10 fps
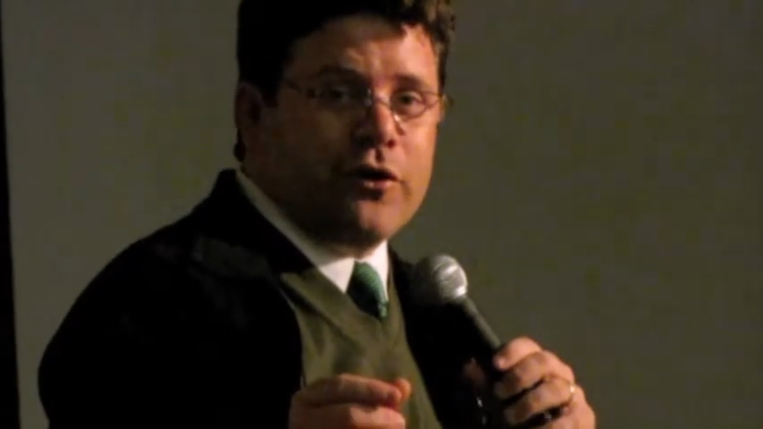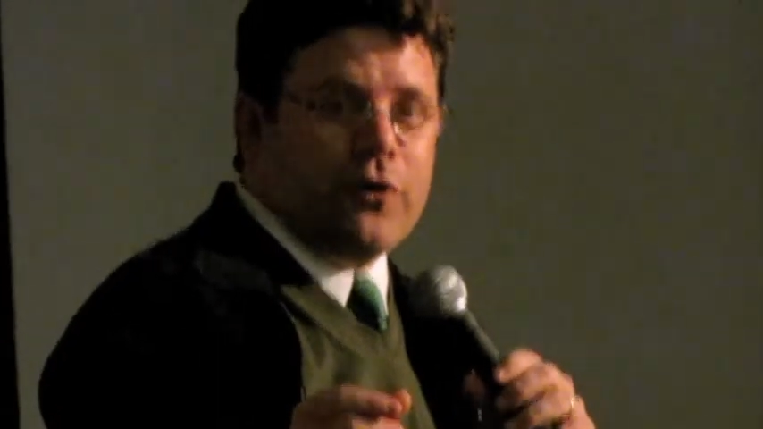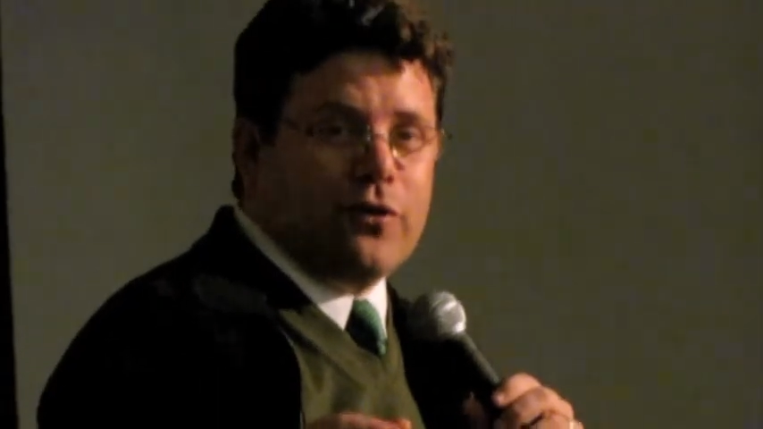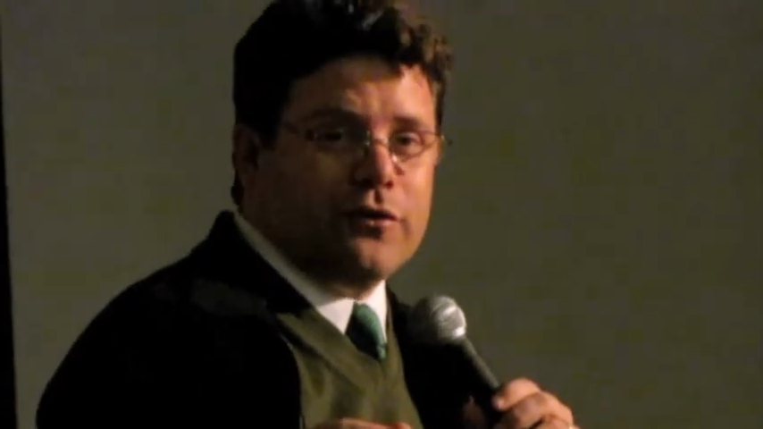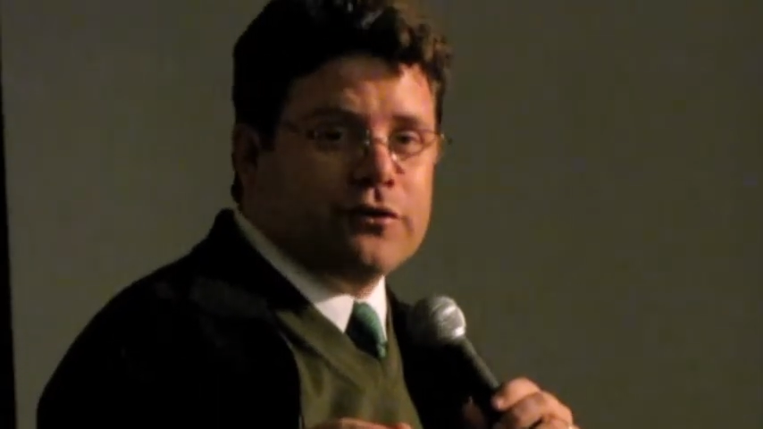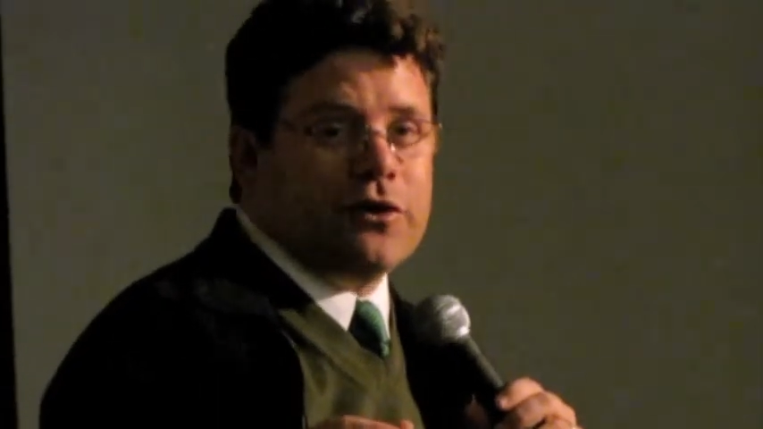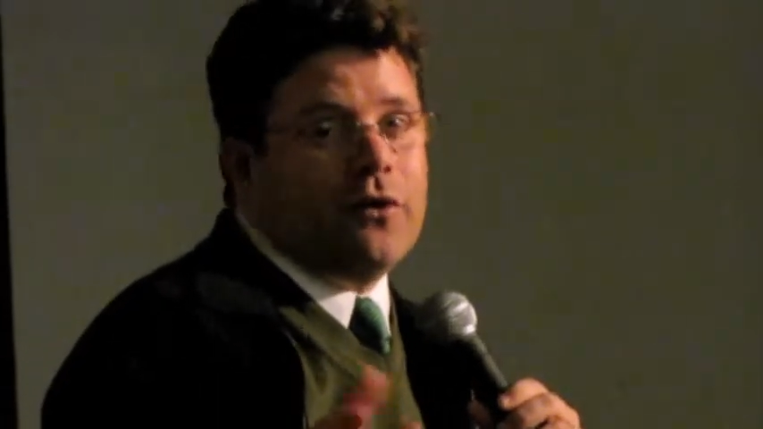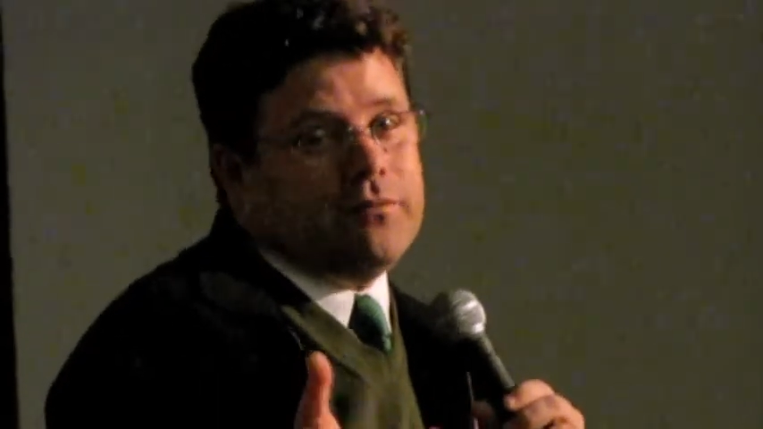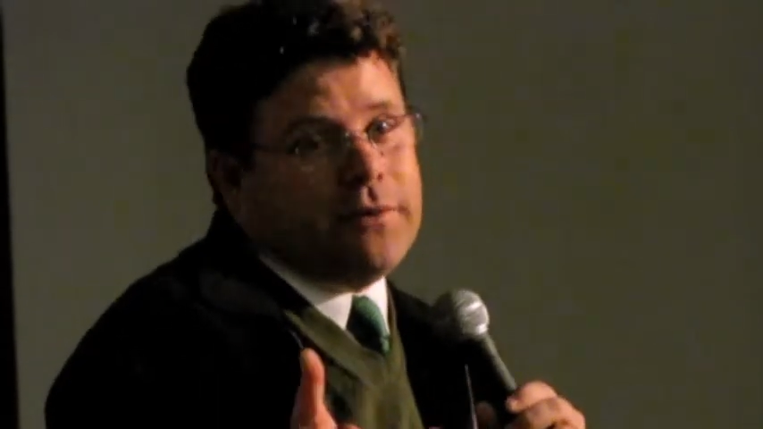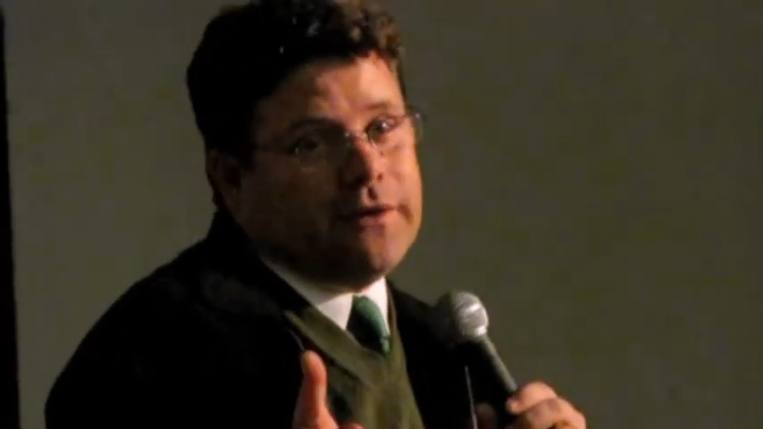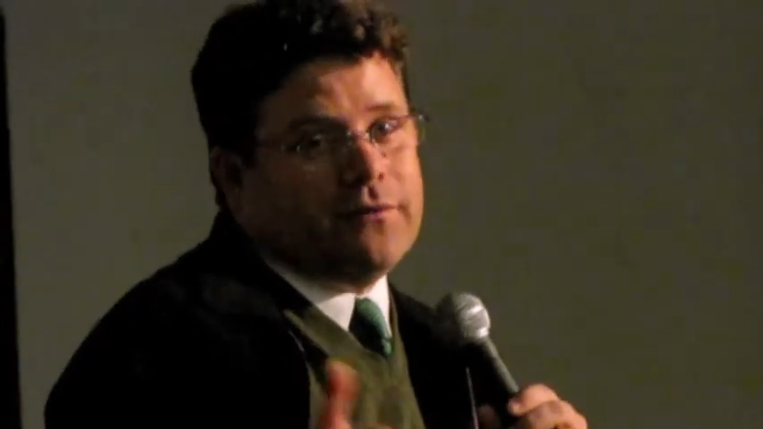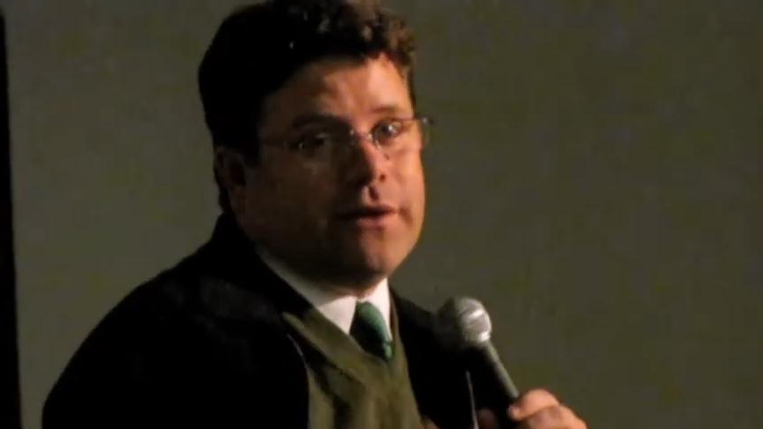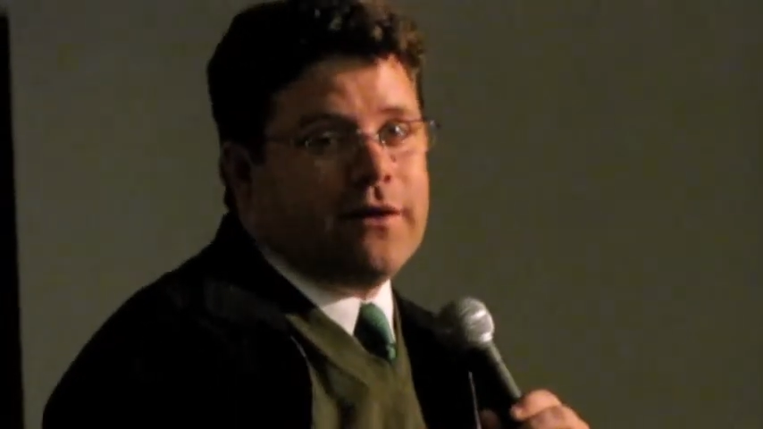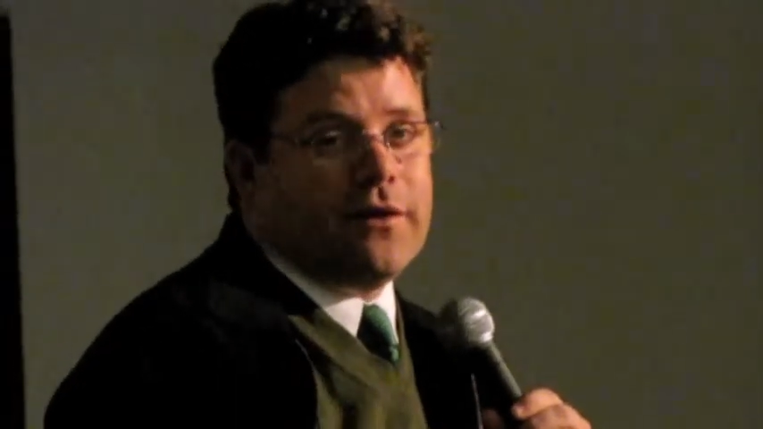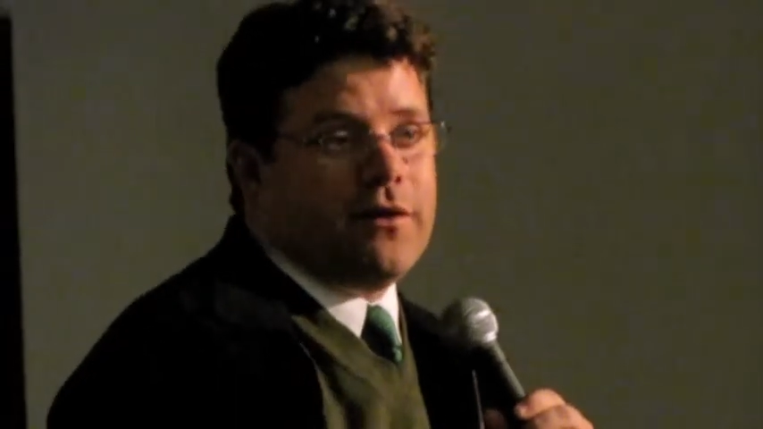too. So, but
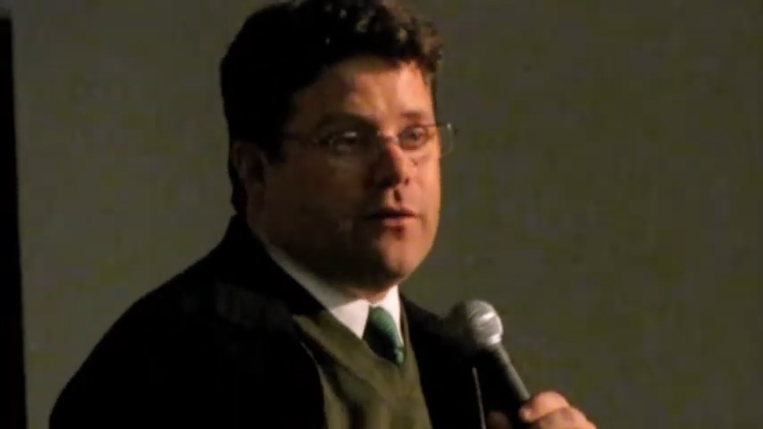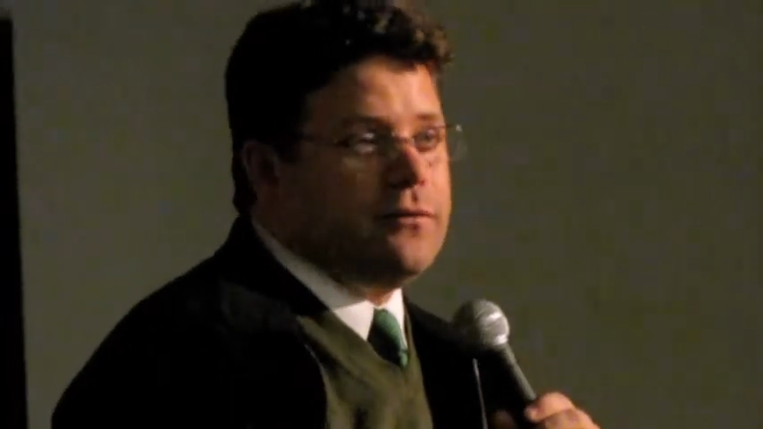what you do?